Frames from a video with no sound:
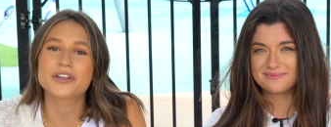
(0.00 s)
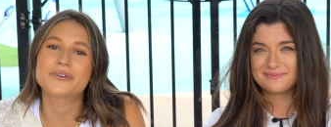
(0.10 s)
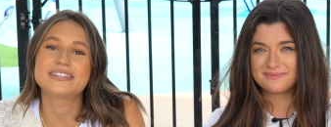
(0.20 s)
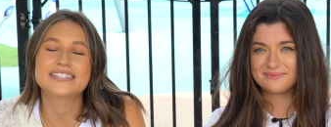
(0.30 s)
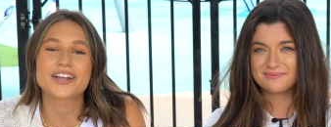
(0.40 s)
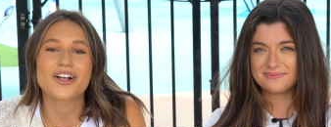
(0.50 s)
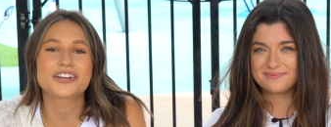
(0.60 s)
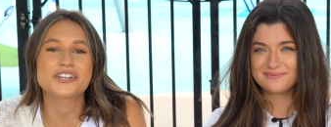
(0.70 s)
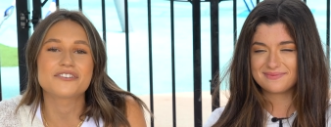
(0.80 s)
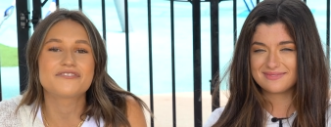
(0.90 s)
Speaker 1: you can sing
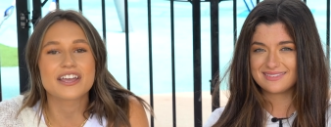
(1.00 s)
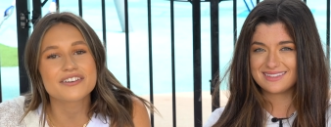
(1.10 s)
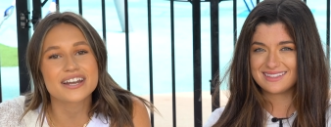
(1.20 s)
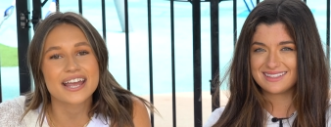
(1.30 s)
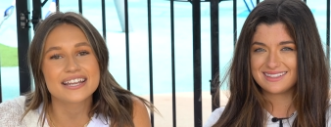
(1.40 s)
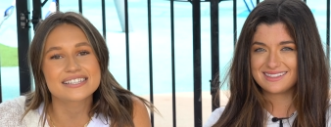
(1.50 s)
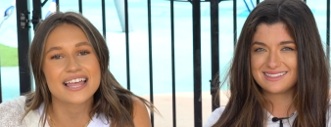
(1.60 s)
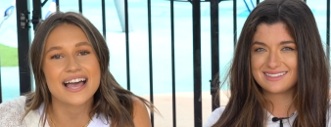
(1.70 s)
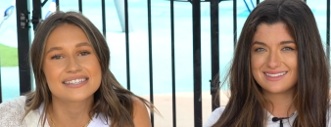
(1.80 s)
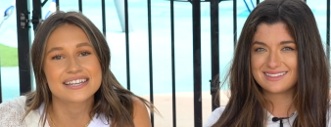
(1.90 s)
along to your favorite 90s
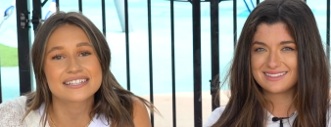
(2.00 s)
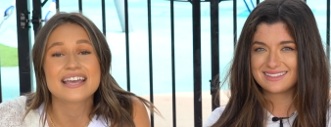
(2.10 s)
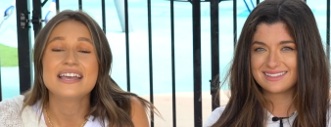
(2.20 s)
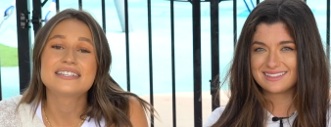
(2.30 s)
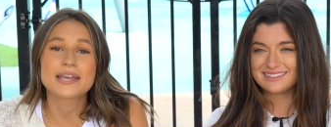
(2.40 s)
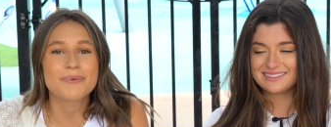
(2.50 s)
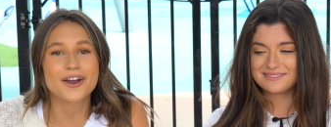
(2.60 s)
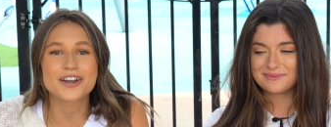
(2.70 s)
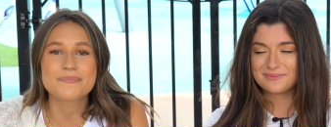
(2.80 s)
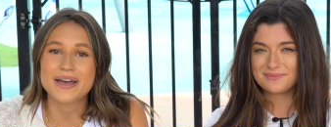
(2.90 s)
classics, take
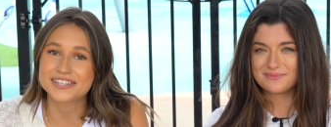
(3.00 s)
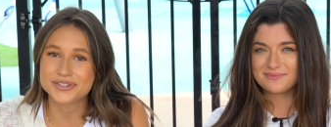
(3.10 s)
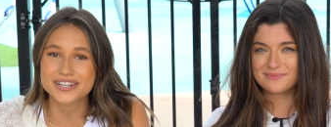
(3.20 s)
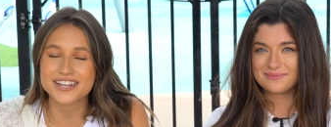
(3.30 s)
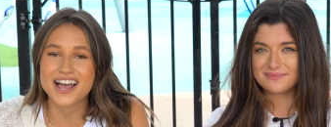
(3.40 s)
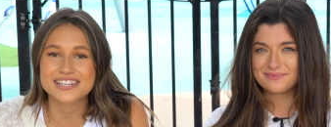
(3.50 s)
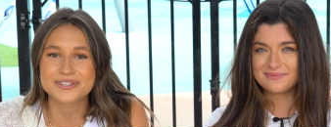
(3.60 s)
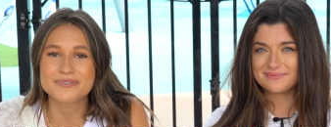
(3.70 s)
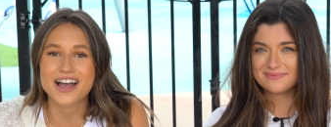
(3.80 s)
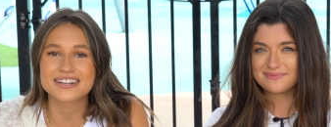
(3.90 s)
part in a best dressed
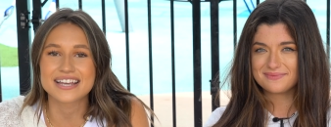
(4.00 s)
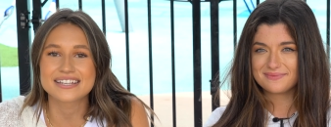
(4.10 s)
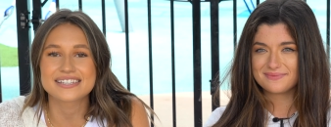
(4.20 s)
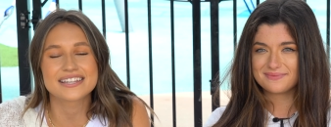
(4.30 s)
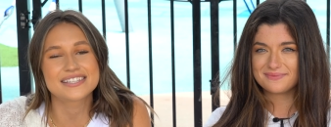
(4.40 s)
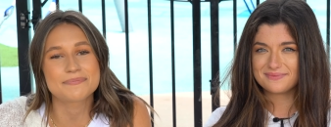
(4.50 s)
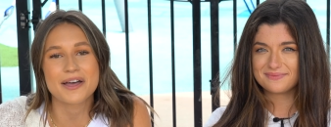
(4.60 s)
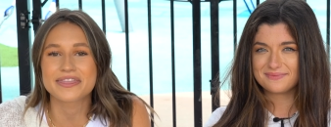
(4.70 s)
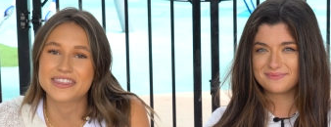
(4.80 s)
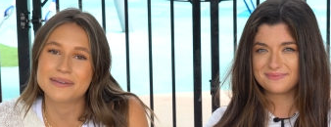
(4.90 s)
costume contest, and sip
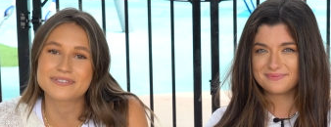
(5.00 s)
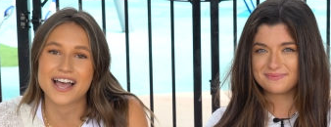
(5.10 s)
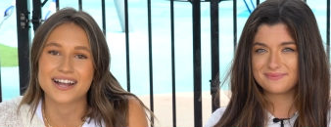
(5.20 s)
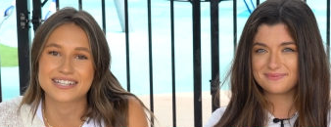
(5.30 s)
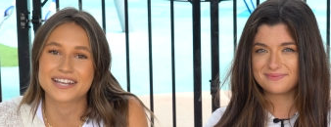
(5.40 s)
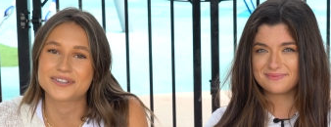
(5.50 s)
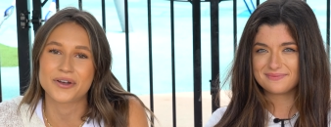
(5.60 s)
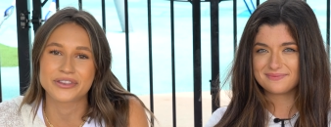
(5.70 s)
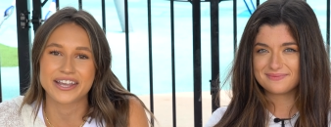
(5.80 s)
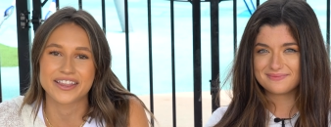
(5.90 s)
on themed cocktails
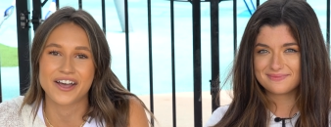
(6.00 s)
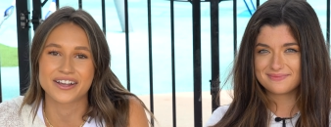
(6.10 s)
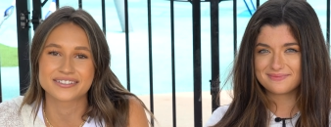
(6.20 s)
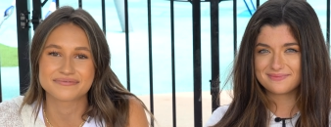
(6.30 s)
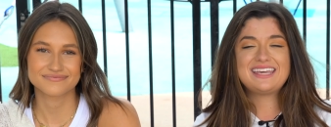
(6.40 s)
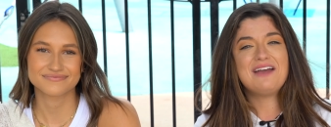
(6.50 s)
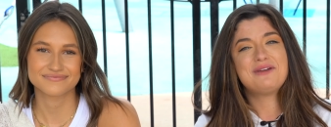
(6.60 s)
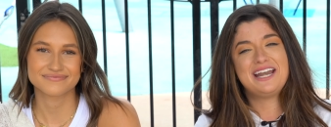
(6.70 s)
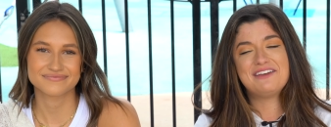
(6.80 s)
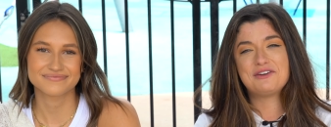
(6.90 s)
all night
Speaker 2: long.
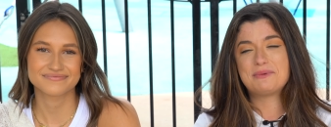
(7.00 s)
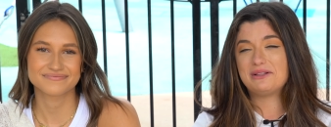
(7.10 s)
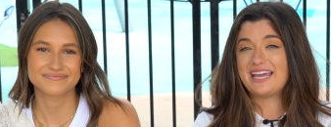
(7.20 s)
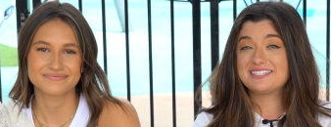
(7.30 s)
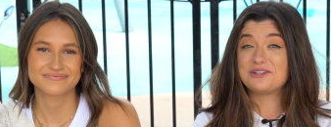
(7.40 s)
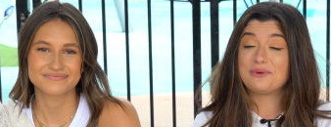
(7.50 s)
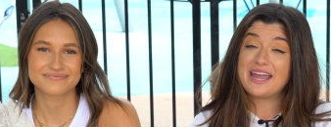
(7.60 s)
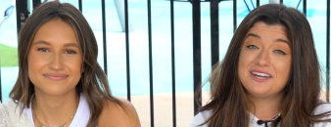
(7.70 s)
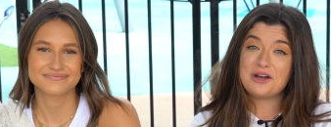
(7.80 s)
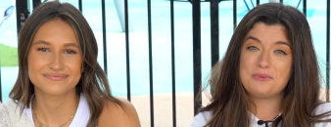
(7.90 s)
Get ready for Bolay's
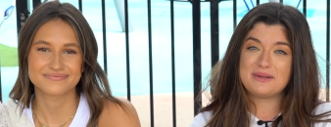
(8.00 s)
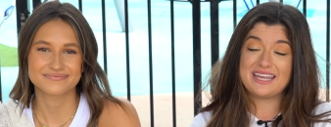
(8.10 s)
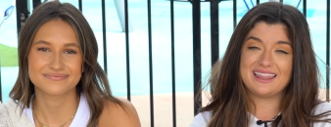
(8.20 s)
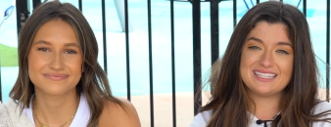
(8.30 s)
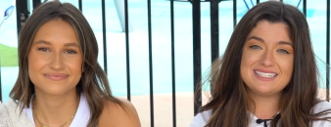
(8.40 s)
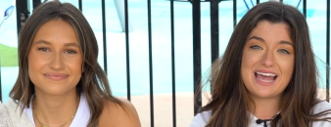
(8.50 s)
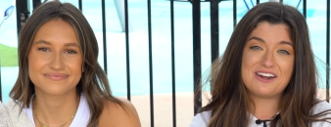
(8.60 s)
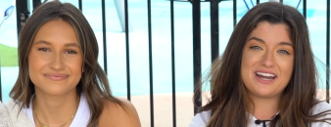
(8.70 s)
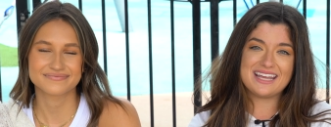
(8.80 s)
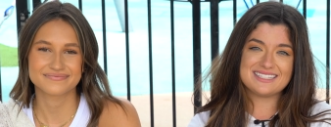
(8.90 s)
grand opening this
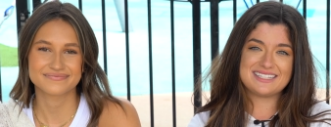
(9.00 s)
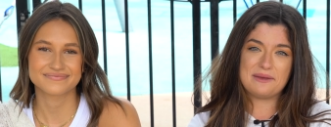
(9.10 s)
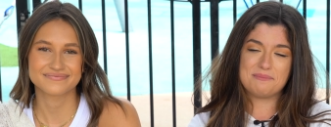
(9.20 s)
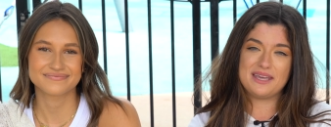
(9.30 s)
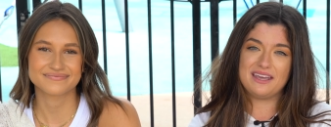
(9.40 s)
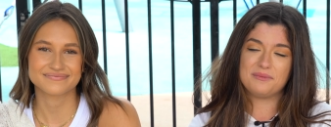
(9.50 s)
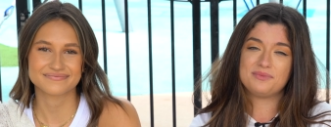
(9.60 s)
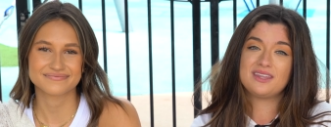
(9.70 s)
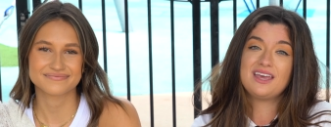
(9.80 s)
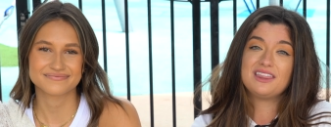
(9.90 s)
Saturday in St. Pete.
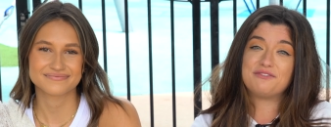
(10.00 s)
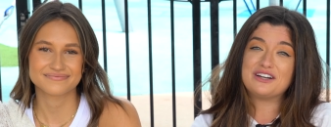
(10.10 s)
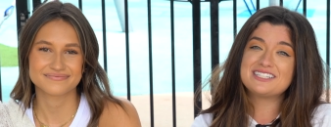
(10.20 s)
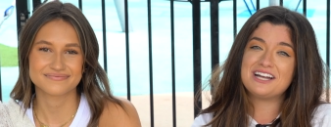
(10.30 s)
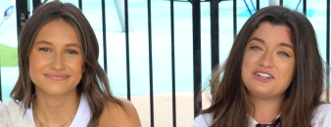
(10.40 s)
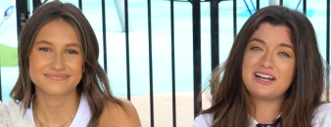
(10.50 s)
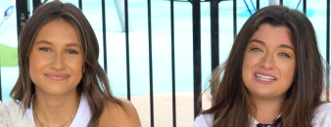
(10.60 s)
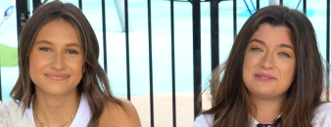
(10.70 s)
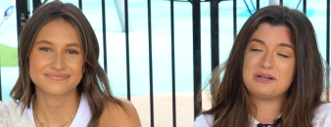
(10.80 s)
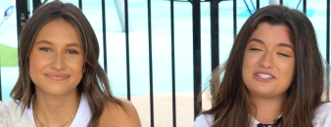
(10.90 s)
The first 100
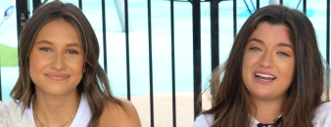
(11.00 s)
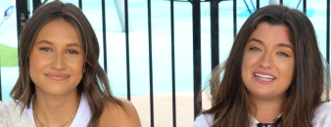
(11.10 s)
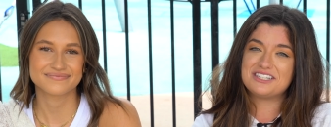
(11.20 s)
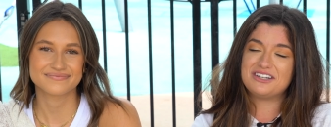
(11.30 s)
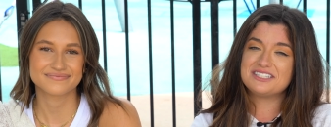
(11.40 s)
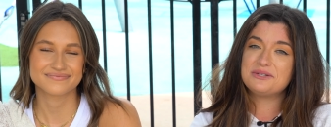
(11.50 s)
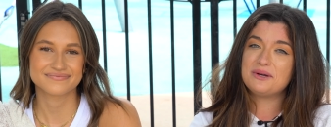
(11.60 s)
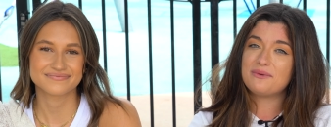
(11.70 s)
customers are entered into a